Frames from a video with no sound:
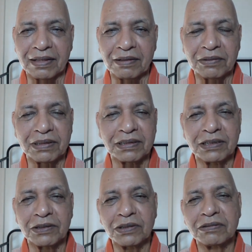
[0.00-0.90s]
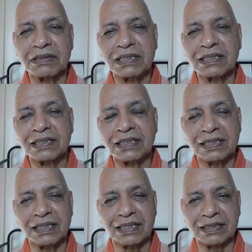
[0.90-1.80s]
You know, in the Yoga
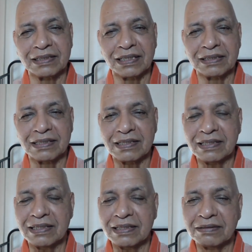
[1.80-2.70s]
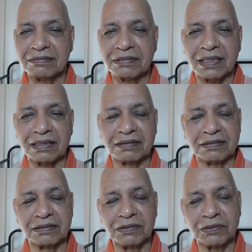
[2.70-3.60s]
Vasishtha, there is an incident where
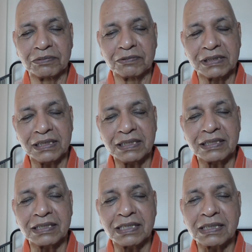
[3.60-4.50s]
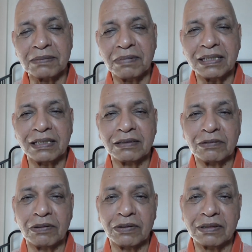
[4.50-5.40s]
Guru Vasishtha is explaining
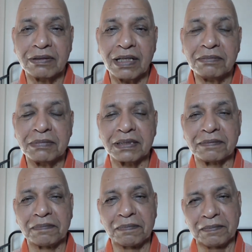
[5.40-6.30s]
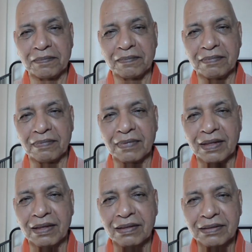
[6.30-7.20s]
to Lord Rama
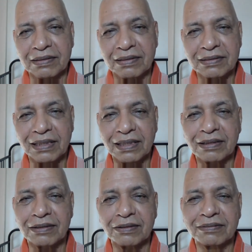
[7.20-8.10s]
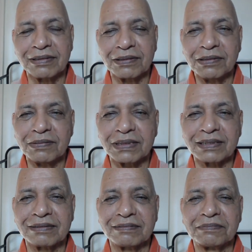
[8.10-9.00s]
the secret of the
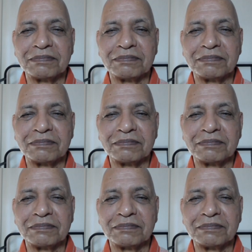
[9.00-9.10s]
universe.